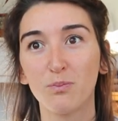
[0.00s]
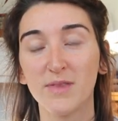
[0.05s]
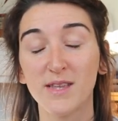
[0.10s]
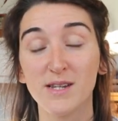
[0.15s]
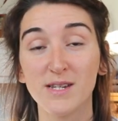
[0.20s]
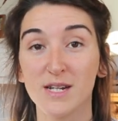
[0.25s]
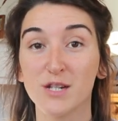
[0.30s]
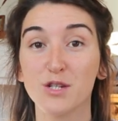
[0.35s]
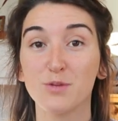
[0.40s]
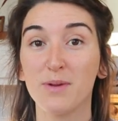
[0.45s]
the
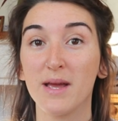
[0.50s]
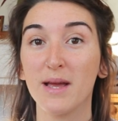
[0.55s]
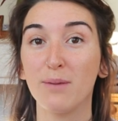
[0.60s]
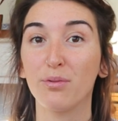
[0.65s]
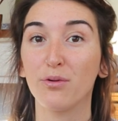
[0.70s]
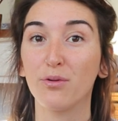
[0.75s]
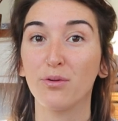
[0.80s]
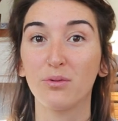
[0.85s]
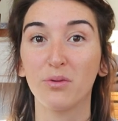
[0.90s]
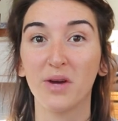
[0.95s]
Dutch
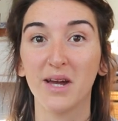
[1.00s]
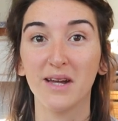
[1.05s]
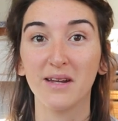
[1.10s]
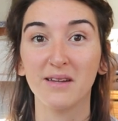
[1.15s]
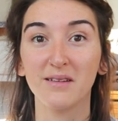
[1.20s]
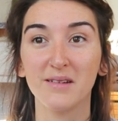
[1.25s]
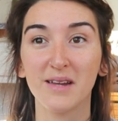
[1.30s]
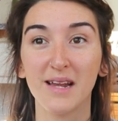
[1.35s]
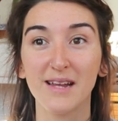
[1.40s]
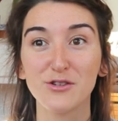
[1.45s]
people
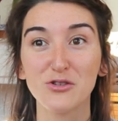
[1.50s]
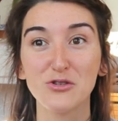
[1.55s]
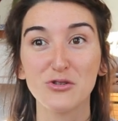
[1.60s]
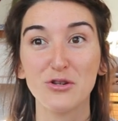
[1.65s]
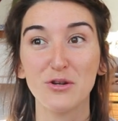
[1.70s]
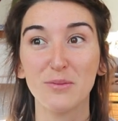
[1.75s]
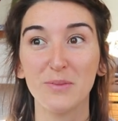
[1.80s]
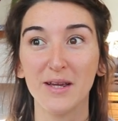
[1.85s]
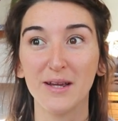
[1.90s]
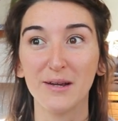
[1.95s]
and
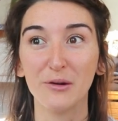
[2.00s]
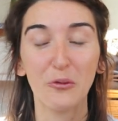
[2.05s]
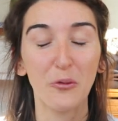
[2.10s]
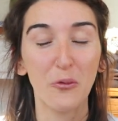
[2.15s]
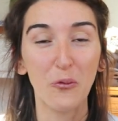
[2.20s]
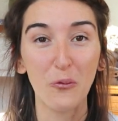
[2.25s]
assuming